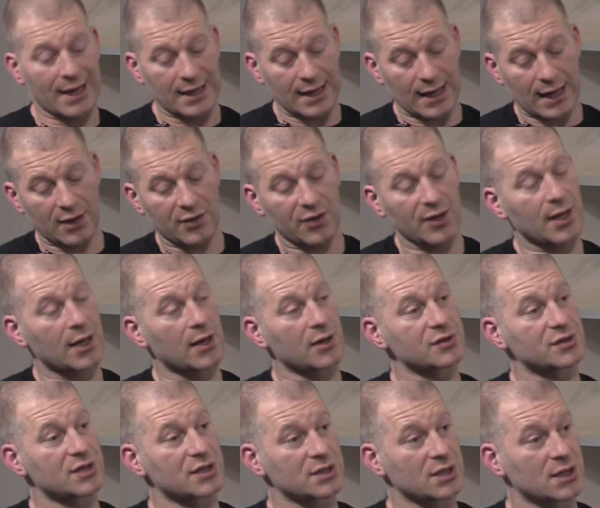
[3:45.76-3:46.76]
and anything
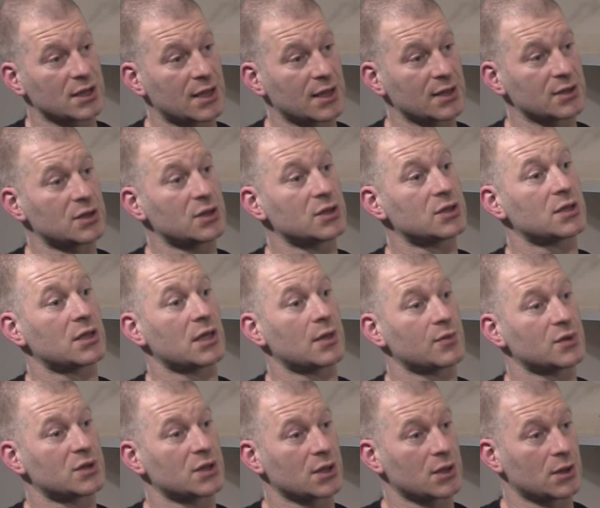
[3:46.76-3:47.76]
else that's connected to
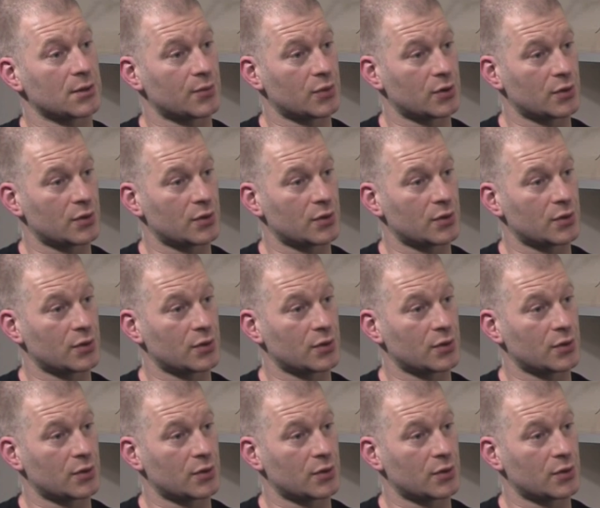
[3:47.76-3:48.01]
that particular